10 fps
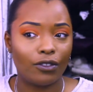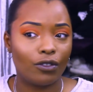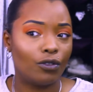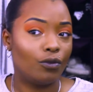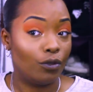
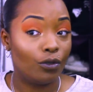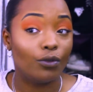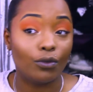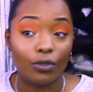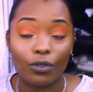you
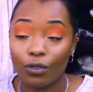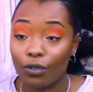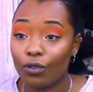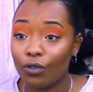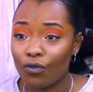lose
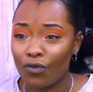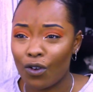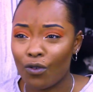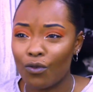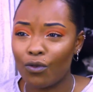your
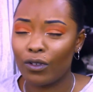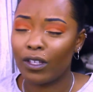role,